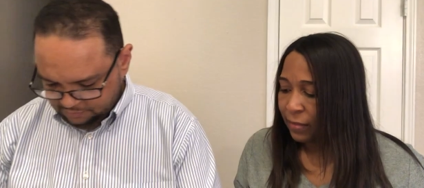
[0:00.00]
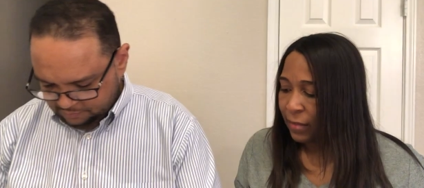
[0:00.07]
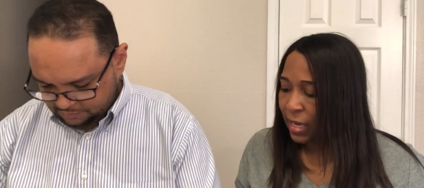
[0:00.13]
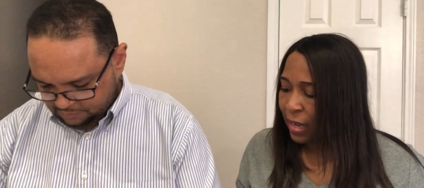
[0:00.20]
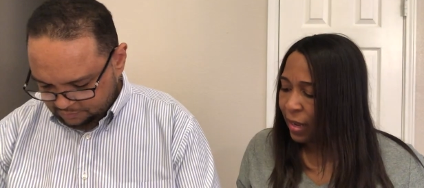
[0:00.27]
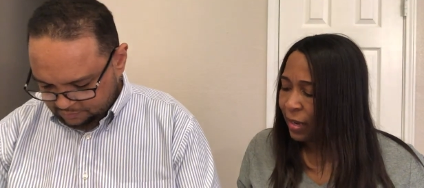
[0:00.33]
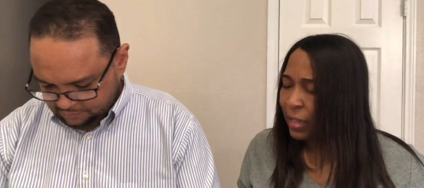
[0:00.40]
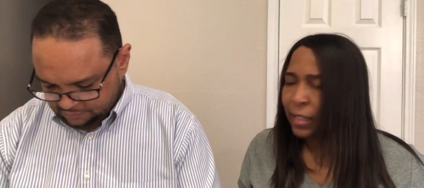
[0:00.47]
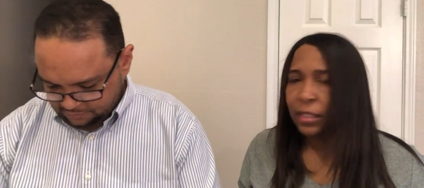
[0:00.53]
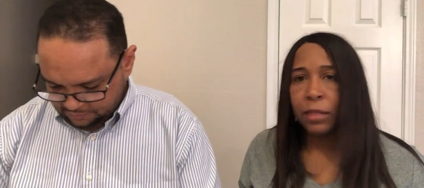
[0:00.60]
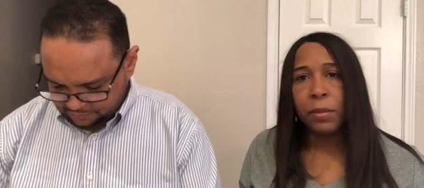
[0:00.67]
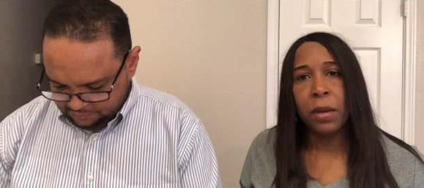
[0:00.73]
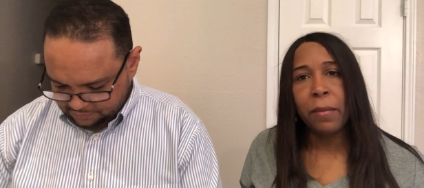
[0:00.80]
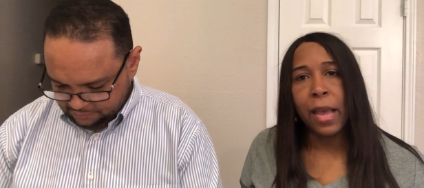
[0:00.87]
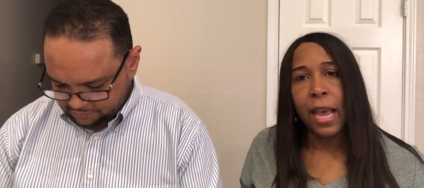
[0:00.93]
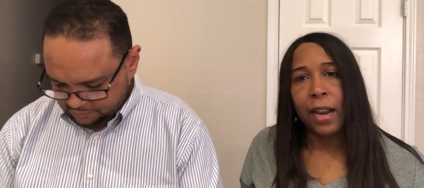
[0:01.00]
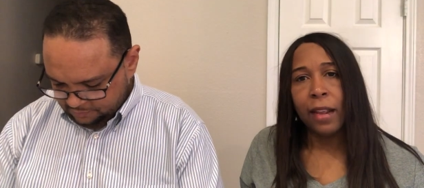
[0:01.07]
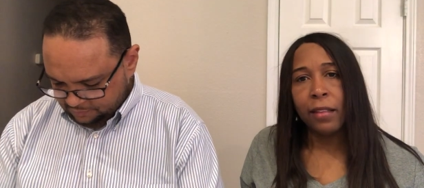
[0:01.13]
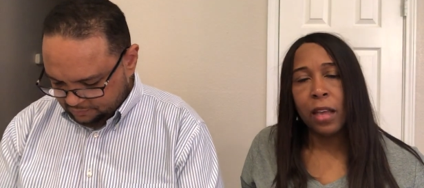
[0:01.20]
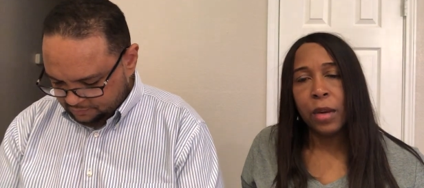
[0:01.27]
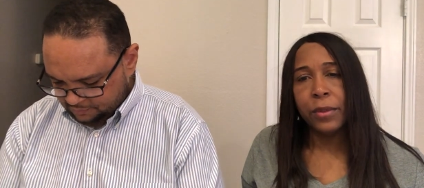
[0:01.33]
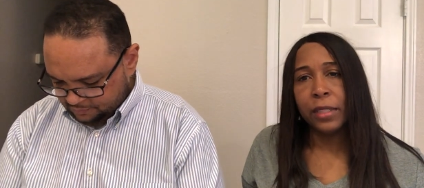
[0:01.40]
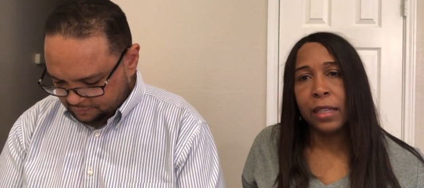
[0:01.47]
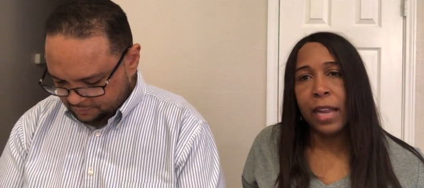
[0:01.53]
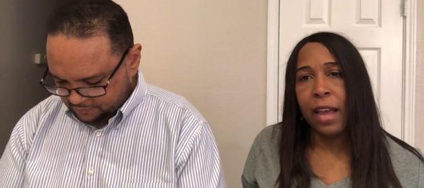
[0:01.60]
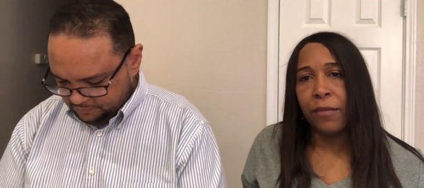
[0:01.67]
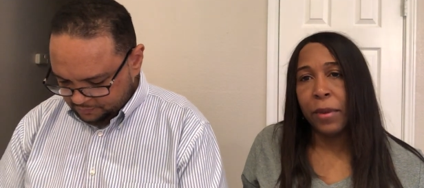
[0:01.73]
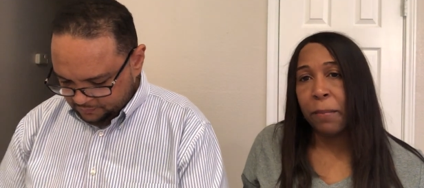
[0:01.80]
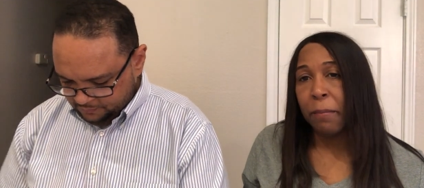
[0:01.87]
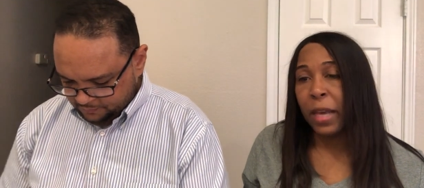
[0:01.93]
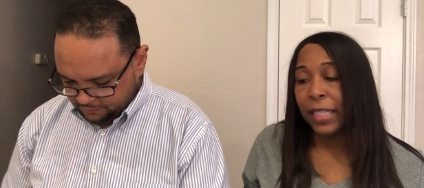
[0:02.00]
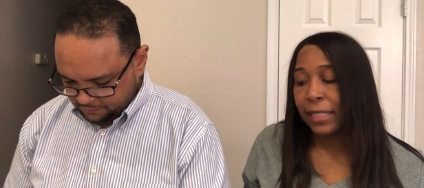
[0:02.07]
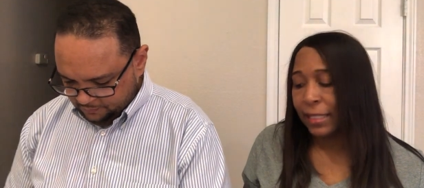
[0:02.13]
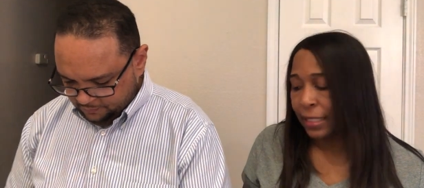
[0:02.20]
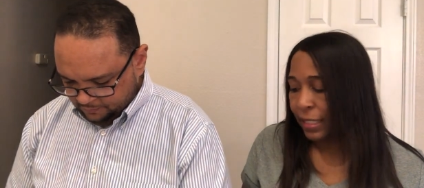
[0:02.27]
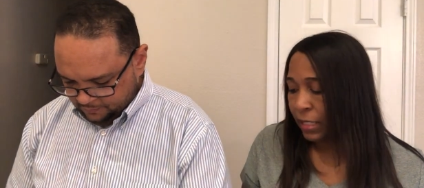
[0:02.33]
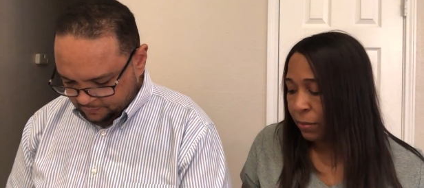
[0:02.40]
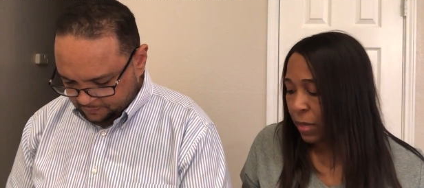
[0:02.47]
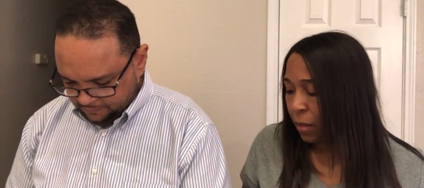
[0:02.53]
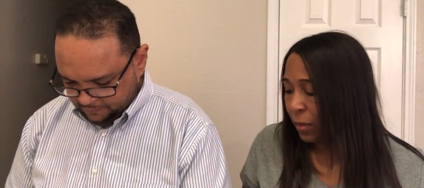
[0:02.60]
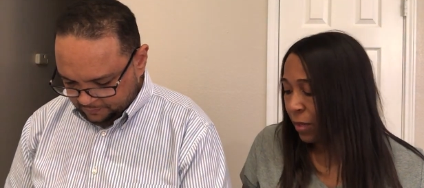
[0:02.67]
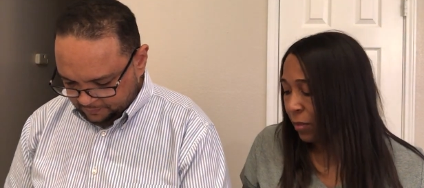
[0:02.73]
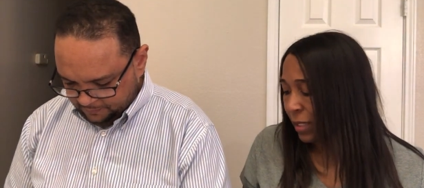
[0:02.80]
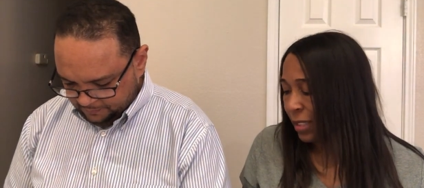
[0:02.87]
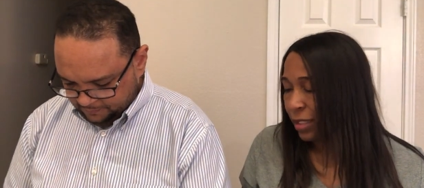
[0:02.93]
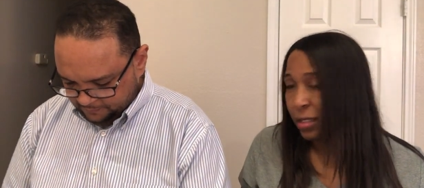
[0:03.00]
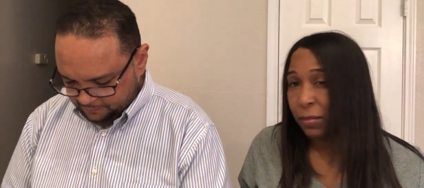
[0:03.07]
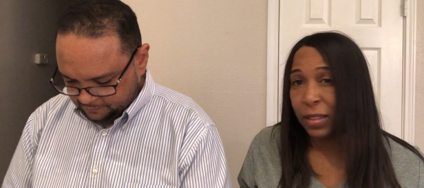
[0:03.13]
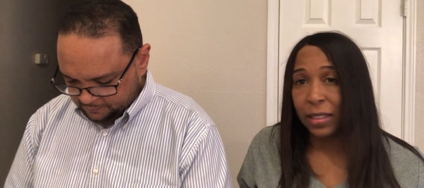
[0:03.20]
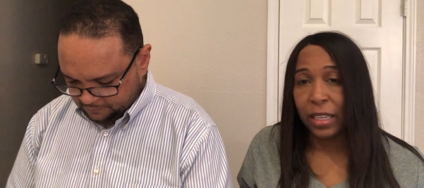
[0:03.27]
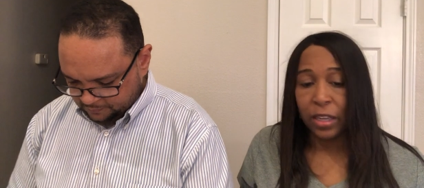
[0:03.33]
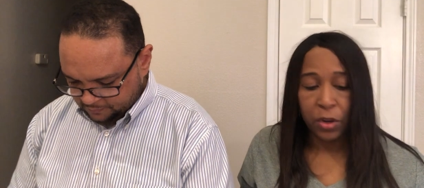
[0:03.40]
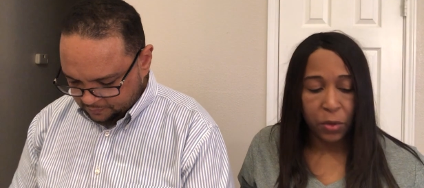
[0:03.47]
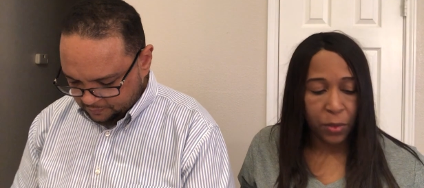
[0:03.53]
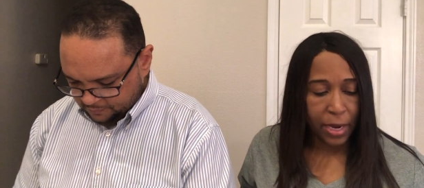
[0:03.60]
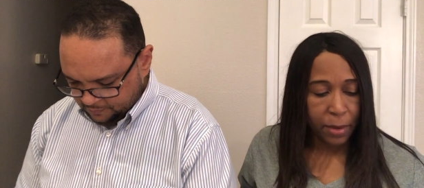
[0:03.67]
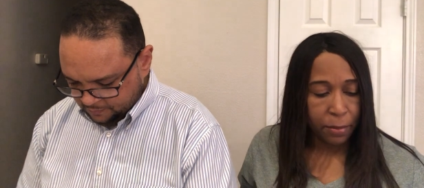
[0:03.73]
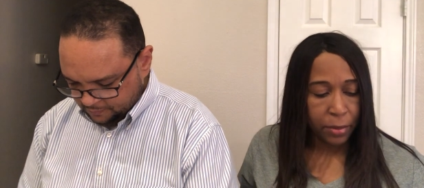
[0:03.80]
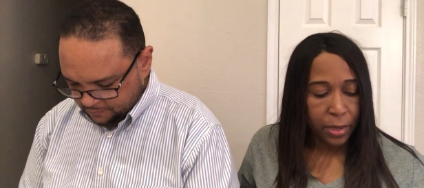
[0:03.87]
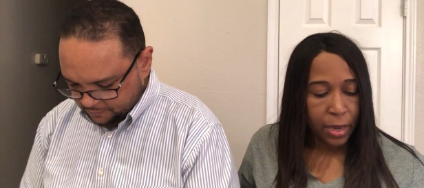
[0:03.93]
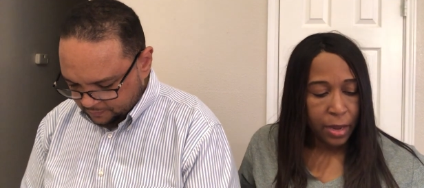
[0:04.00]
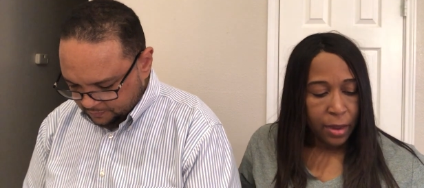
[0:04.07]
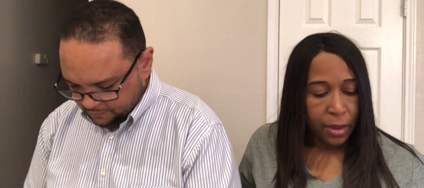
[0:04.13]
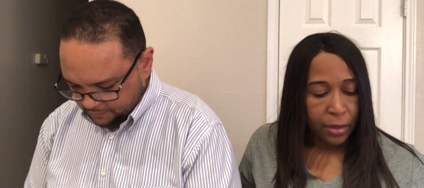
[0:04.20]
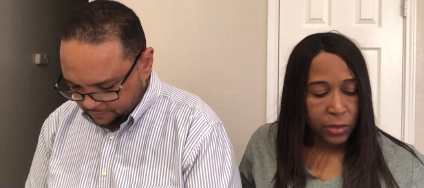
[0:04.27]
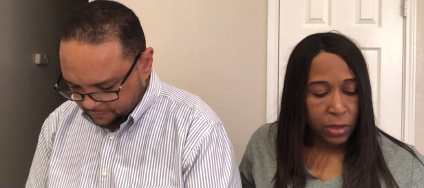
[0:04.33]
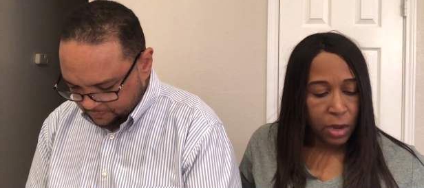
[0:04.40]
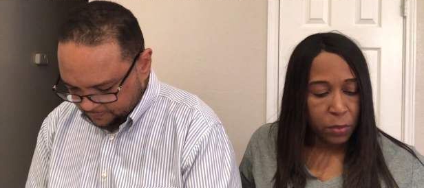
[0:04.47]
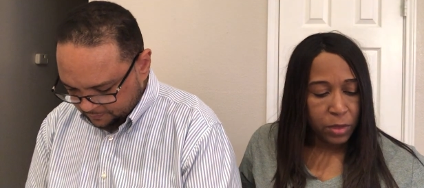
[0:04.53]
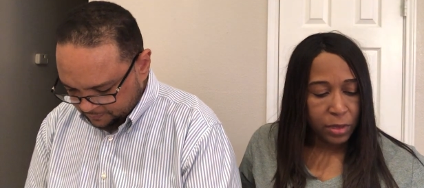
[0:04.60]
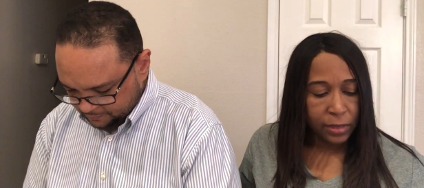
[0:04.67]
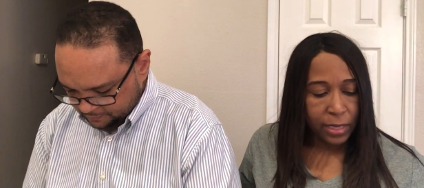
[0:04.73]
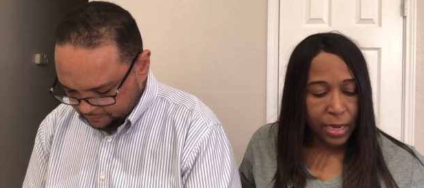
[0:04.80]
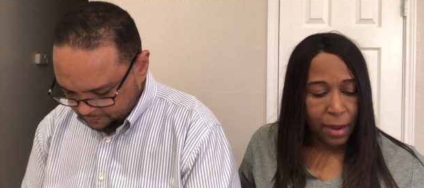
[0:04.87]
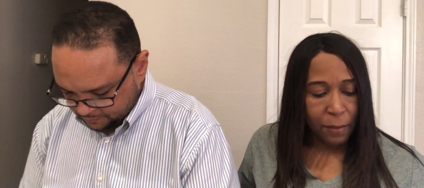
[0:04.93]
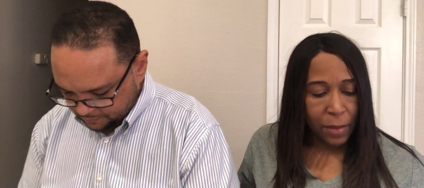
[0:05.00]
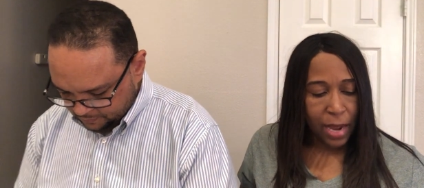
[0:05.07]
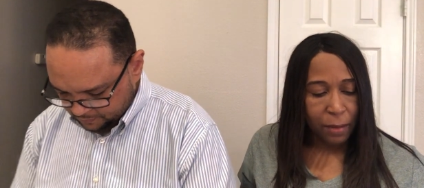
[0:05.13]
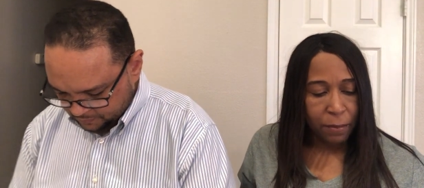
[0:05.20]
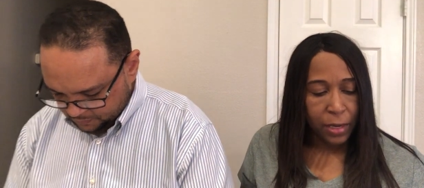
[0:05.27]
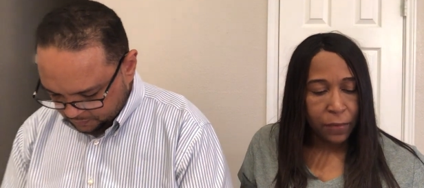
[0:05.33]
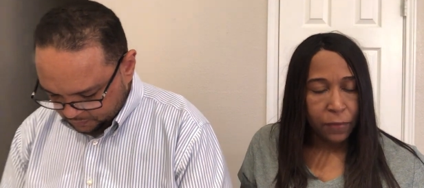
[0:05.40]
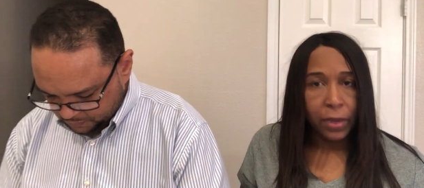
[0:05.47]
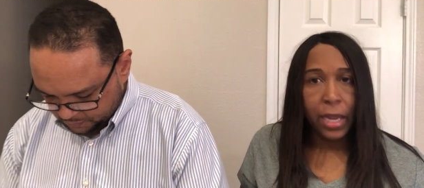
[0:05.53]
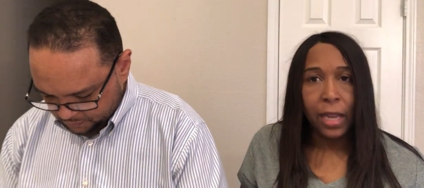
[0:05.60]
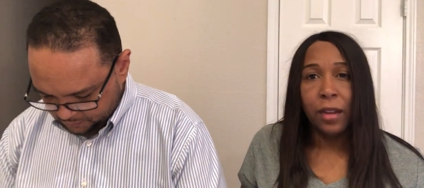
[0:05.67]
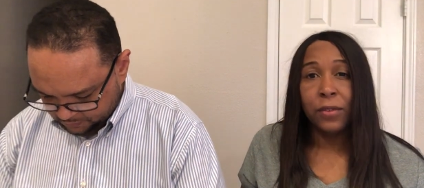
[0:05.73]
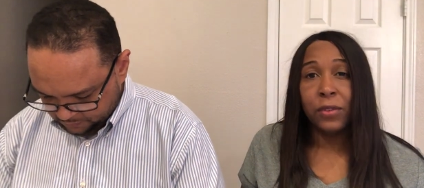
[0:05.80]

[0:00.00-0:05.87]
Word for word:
Speaker 1: Yeah, it doesn't smell bad. I thought it was gonna have a musty smell, but it really just smells like a grape. So I will say I'm not a big fan